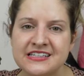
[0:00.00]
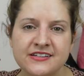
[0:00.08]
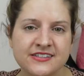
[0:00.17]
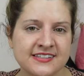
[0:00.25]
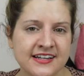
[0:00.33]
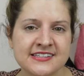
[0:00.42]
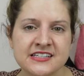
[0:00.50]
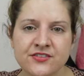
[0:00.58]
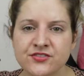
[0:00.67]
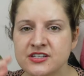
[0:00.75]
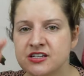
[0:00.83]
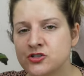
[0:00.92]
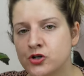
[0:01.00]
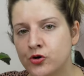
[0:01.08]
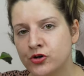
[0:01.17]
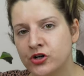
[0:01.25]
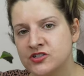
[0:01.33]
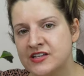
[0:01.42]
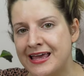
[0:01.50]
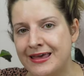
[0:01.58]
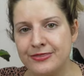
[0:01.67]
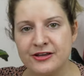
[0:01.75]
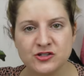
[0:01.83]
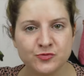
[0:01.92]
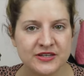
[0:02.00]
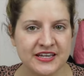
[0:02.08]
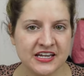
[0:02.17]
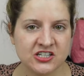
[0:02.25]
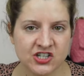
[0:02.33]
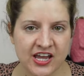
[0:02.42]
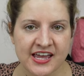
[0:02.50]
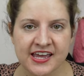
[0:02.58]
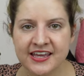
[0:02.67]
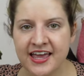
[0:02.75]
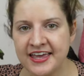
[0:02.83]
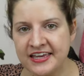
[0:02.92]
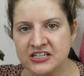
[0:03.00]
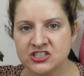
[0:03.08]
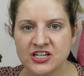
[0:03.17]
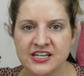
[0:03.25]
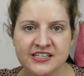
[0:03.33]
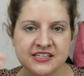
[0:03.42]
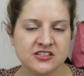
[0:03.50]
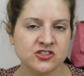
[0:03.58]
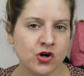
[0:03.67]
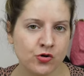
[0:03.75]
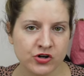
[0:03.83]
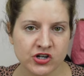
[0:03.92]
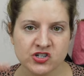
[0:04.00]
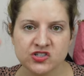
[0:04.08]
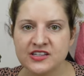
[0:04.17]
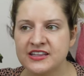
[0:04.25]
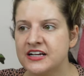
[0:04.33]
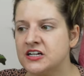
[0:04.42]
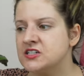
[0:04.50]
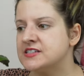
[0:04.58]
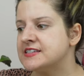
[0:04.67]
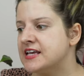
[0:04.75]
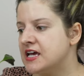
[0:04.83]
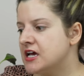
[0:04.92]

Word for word: There's sensitive skin toners, there's PHA, AHA toners, there's,